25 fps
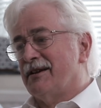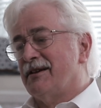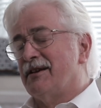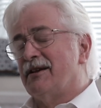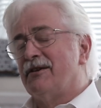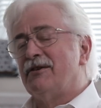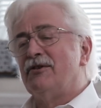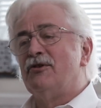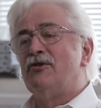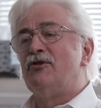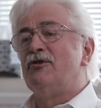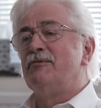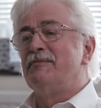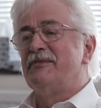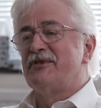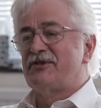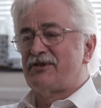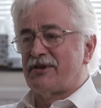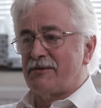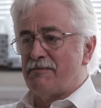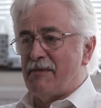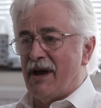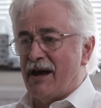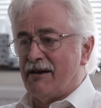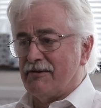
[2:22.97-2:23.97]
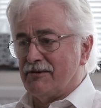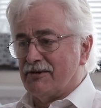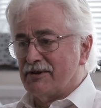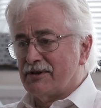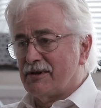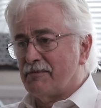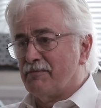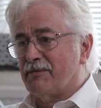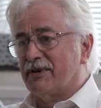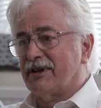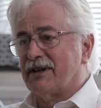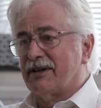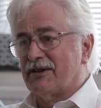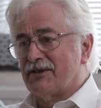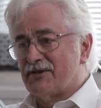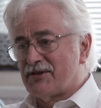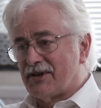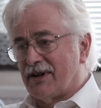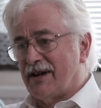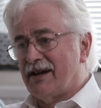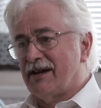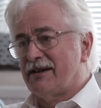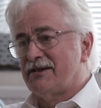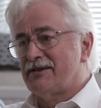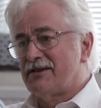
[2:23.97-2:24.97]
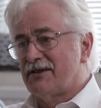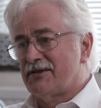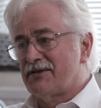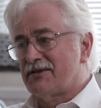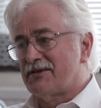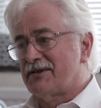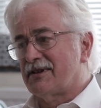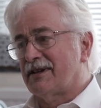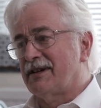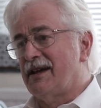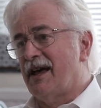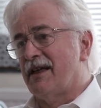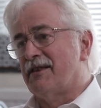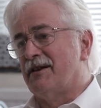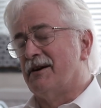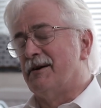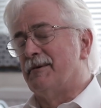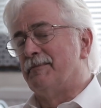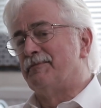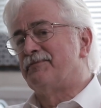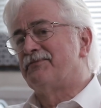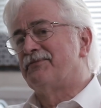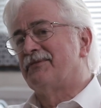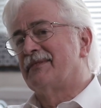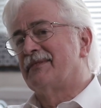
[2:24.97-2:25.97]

an enormous amount to bring scientists together.